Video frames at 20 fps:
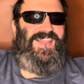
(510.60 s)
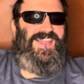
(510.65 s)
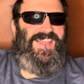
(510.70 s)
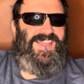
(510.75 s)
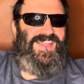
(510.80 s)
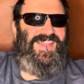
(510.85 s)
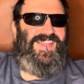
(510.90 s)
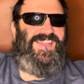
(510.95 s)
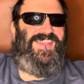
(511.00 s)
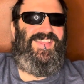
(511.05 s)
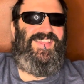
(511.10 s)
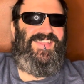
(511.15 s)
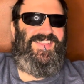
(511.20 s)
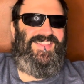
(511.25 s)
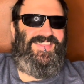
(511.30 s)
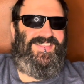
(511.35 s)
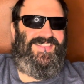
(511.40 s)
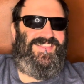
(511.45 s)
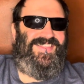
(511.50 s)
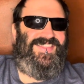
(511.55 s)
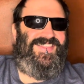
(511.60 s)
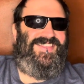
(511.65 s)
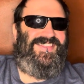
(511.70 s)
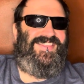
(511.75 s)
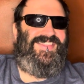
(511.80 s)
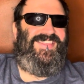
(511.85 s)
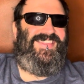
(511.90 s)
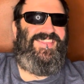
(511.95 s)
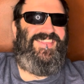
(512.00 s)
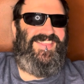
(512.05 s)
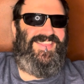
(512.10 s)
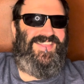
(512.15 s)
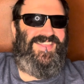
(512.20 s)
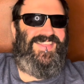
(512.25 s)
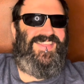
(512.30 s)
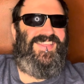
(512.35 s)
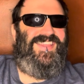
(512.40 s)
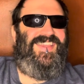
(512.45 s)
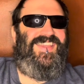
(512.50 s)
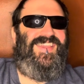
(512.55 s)
like it's just
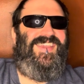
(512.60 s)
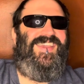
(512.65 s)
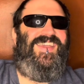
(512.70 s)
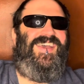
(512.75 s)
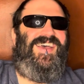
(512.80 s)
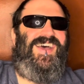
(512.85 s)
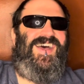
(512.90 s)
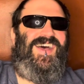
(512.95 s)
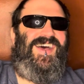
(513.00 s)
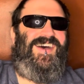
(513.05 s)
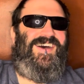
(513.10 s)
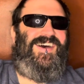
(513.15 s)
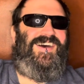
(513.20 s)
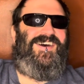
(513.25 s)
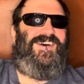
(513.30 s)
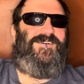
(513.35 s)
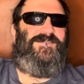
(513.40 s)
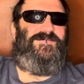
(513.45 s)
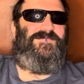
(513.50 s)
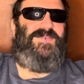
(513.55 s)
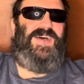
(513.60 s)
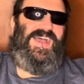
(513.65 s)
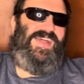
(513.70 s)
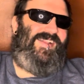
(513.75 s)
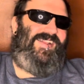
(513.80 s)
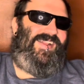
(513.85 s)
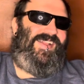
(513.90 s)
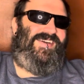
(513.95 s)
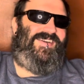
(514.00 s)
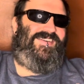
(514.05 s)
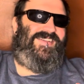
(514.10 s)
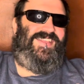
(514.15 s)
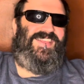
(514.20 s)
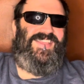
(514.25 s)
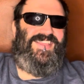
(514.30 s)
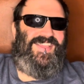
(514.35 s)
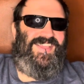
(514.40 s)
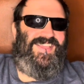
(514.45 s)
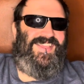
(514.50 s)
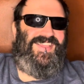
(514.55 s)
um, I don't know.